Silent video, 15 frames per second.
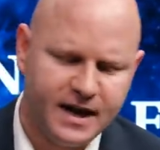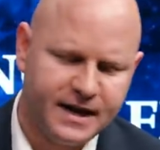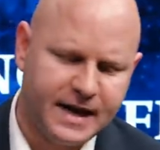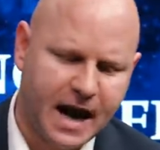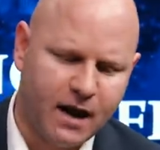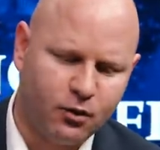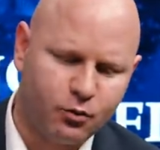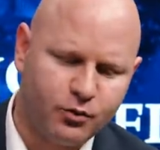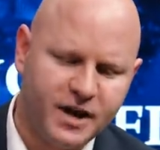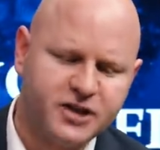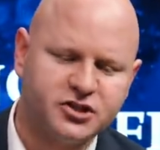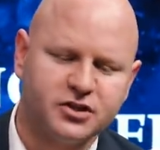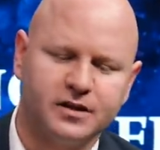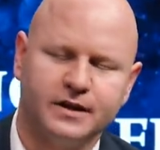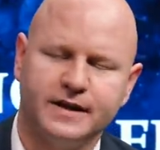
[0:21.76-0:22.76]
Now,
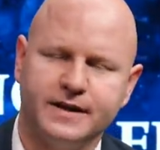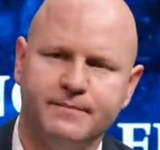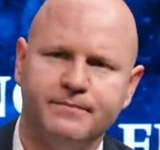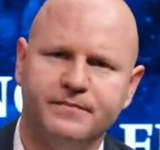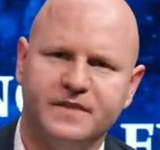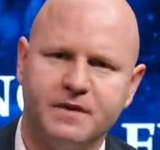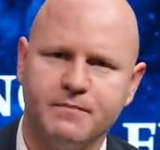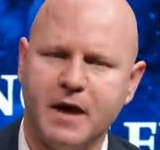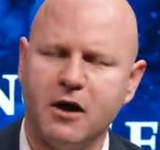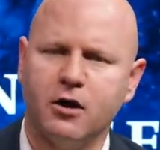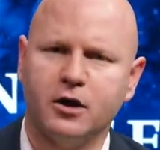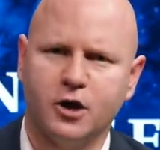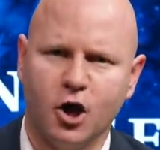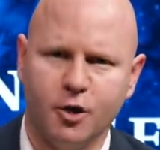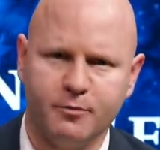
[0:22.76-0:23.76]
originally, the
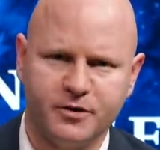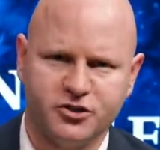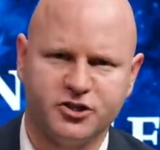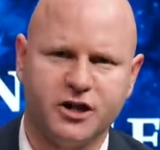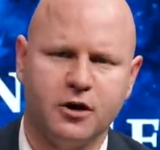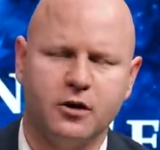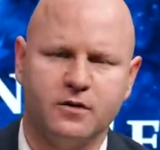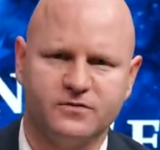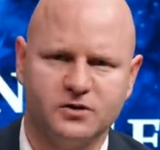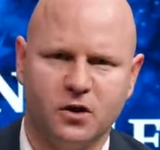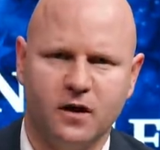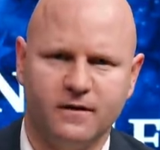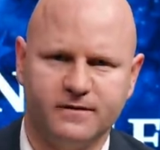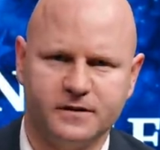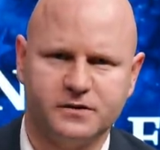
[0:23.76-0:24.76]
Maricopa Sheriff's
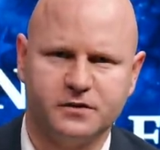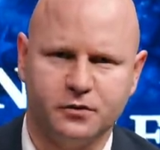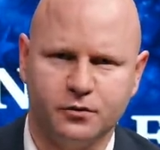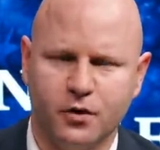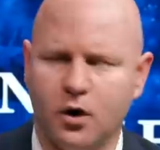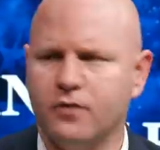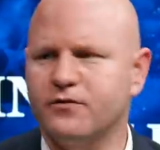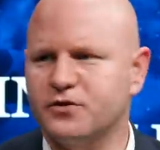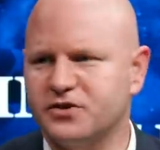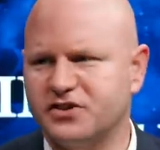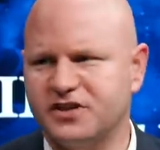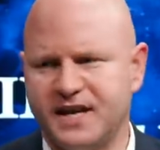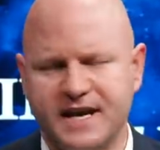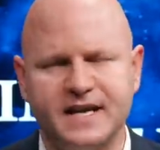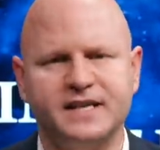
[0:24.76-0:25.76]
Office, who
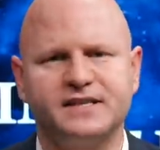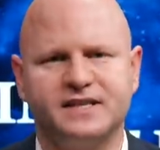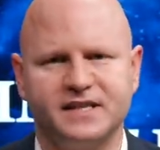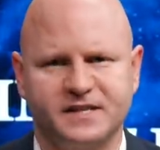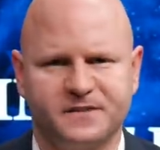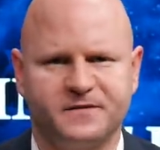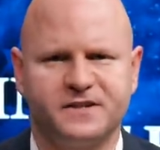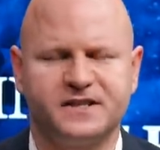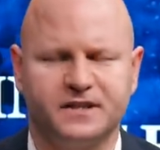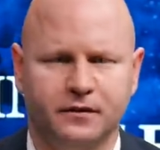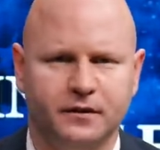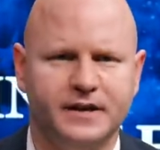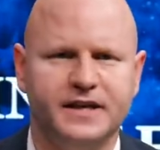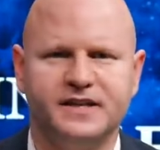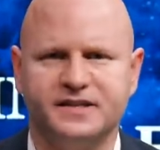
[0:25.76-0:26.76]
oversees this
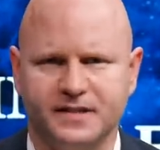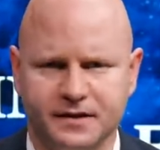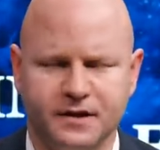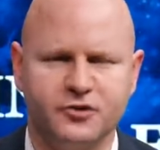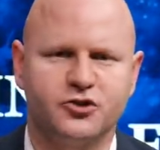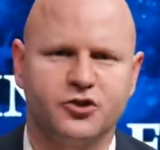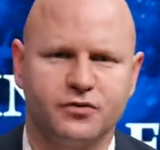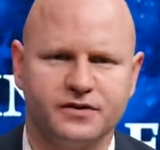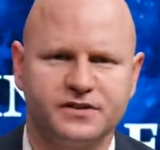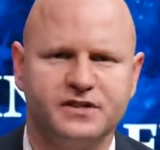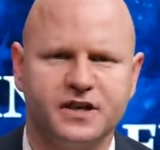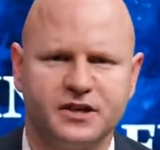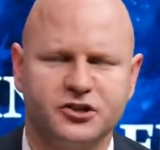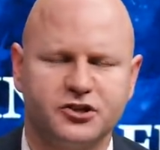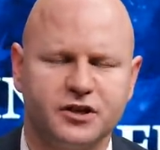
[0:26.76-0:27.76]
facility, it's in their
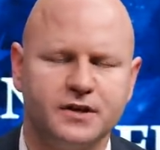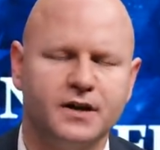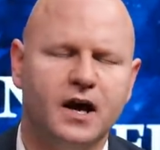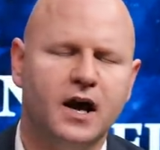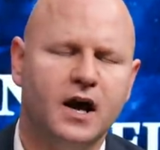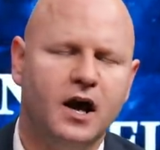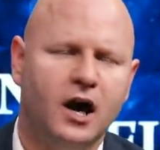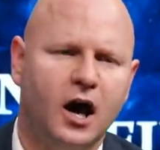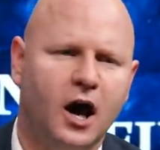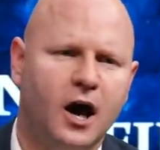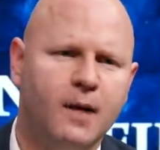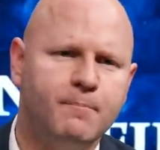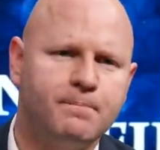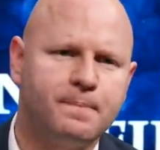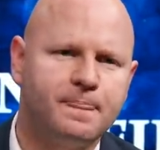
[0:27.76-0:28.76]
jurisdiction,
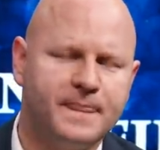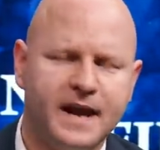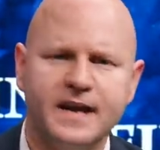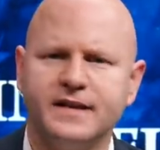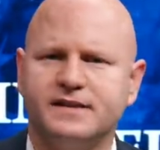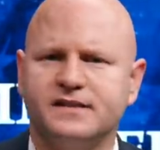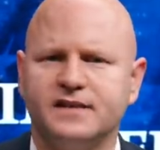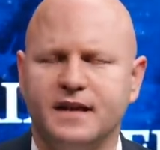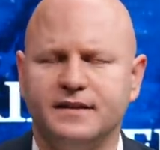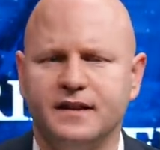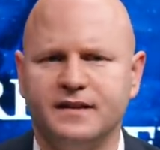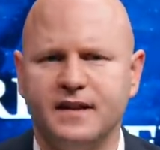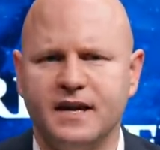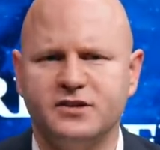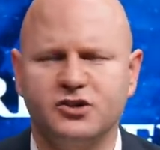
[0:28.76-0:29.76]
um, they had said
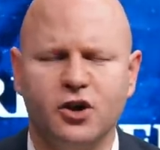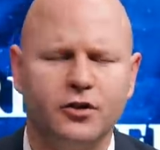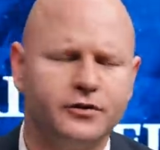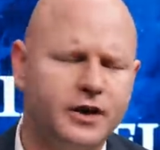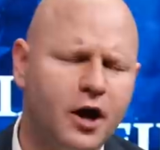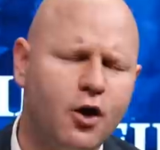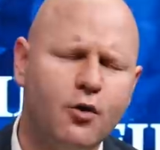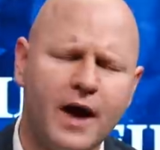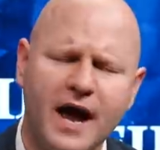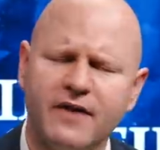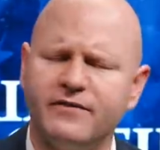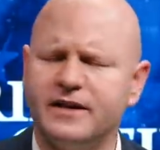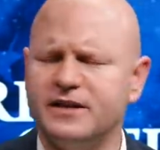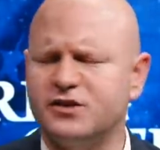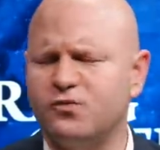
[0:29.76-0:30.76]
that they saw no
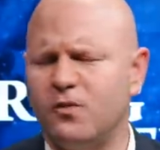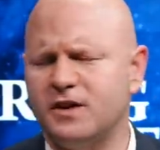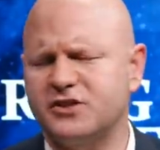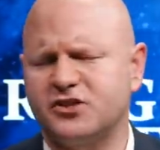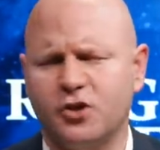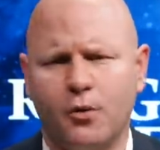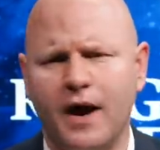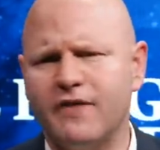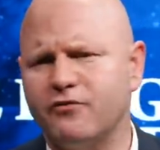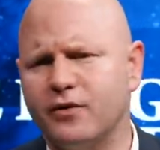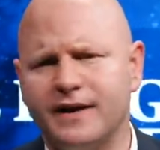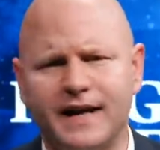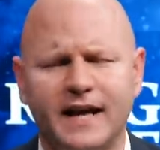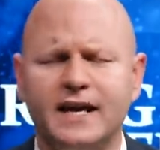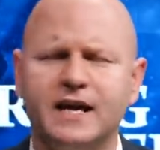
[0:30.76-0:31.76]
evidence whatsoever
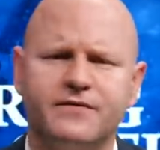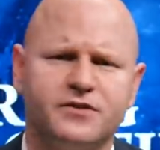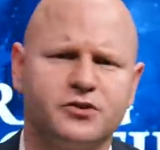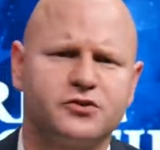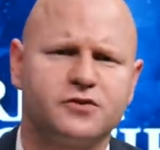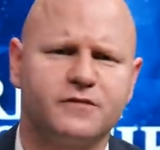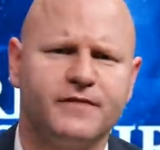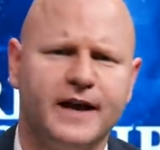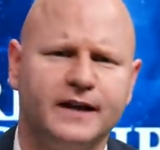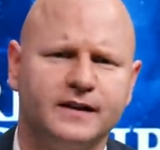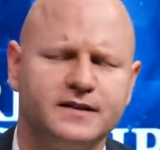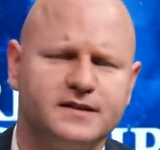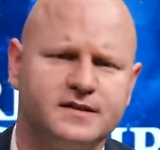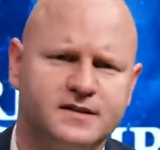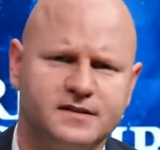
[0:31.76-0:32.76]
in any of the
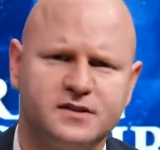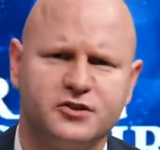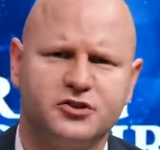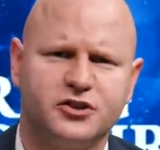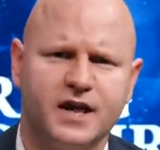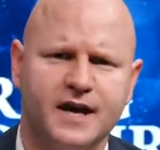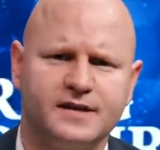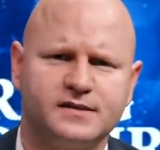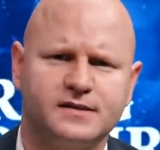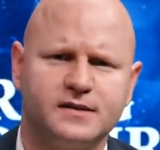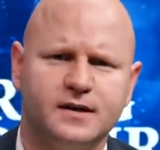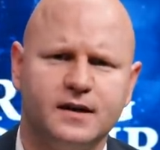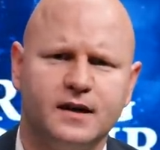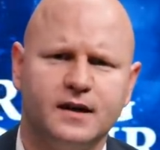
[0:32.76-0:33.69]
surveillance to suggest